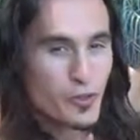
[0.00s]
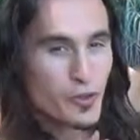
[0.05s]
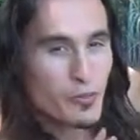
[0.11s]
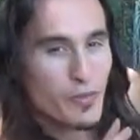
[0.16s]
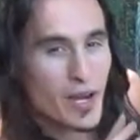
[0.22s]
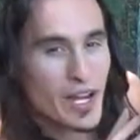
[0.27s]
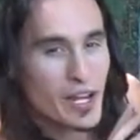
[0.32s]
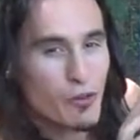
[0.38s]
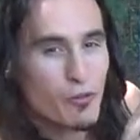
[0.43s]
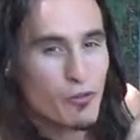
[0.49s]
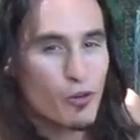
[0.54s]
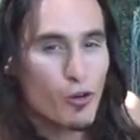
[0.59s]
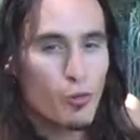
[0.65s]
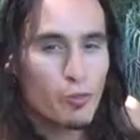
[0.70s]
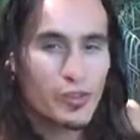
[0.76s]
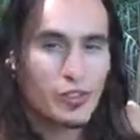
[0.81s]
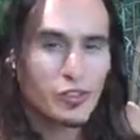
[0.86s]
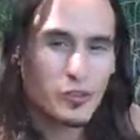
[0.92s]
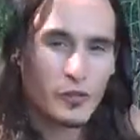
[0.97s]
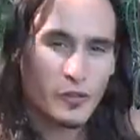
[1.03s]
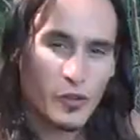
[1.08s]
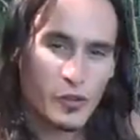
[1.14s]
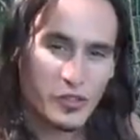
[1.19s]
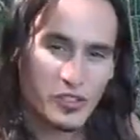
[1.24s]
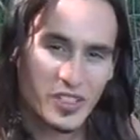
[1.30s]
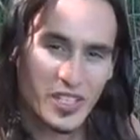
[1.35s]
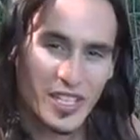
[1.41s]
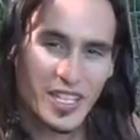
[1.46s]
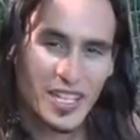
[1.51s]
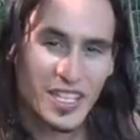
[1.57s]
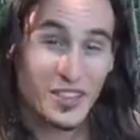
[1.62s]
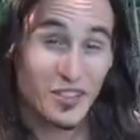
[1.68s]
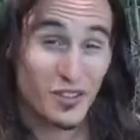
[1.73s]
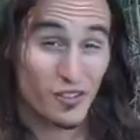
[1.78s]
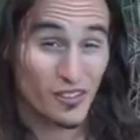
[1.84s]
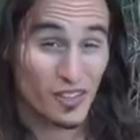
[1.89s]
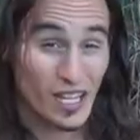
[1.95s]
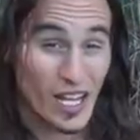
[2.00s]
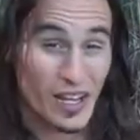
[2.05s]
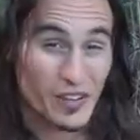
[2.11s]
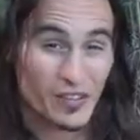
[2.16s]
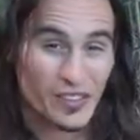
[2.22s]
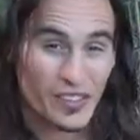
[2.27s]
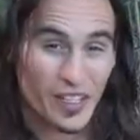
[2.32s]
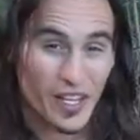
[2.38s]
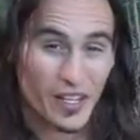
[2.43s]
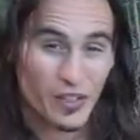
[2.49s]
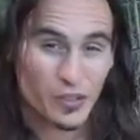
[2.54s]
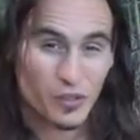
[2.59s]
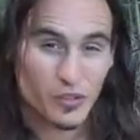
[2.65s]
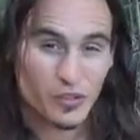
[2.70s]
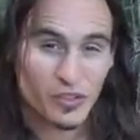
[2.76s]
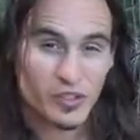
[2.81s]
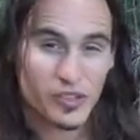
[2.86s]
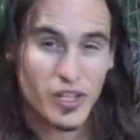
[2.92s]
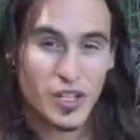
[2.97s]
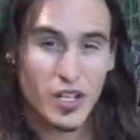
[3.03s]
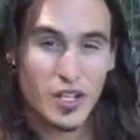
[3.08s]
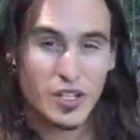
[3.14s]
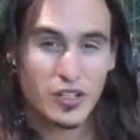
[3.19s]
the microbial diversity and their life cycles,